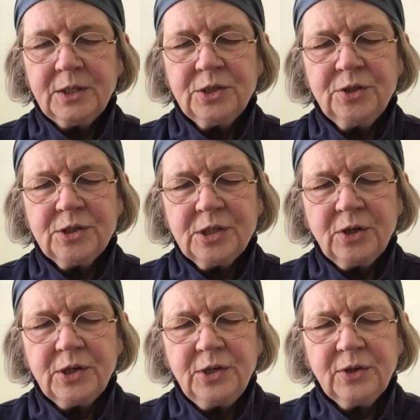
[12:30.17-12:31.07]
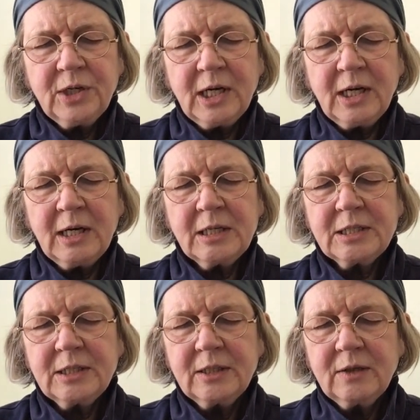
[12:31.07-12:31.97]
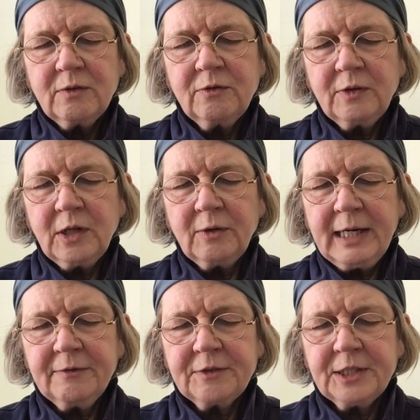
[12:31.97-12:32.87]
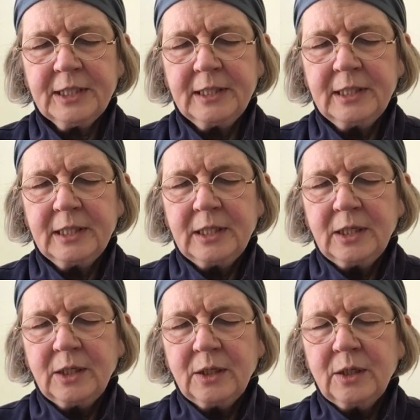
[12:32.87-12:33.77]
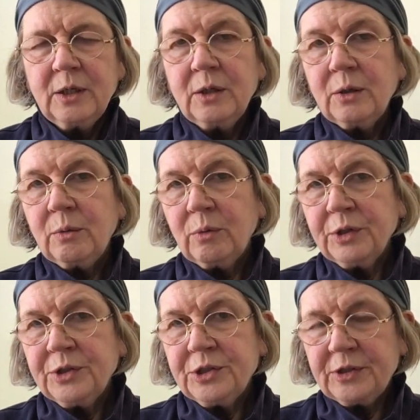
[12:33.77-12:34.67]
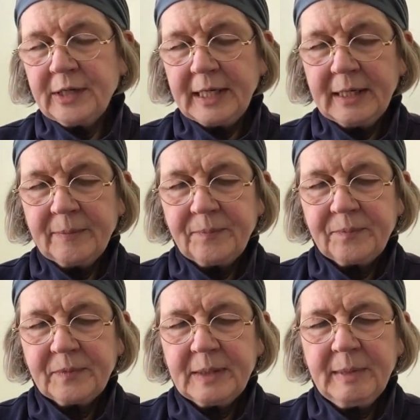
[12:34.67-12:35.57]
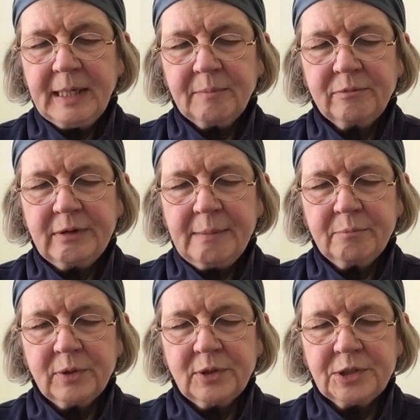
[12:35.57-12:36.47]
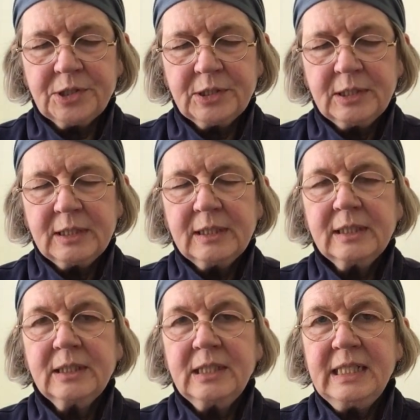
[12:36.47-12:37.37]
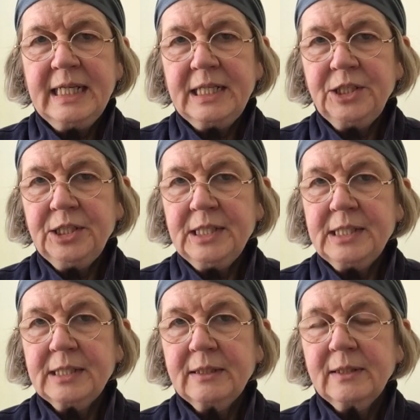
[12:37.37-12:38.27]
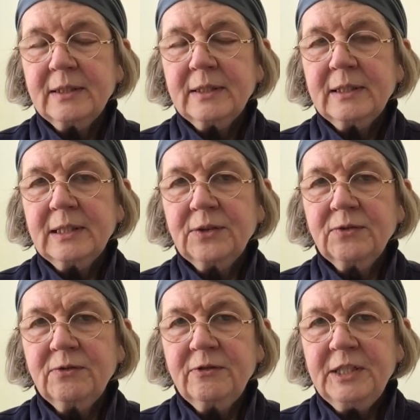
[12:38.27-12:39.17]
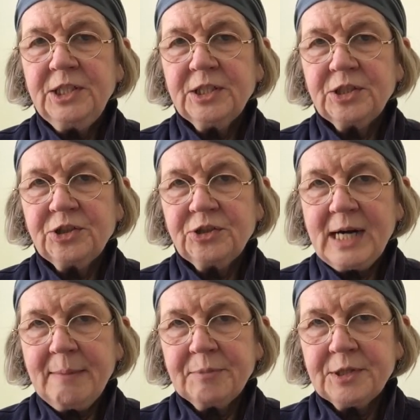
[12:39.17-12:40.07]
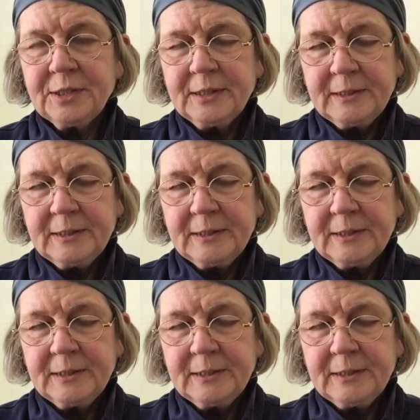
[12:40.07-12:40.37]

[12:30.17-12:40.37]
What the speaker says: Does not your heart follow after, wandering about brambles and ditches and vicious traps?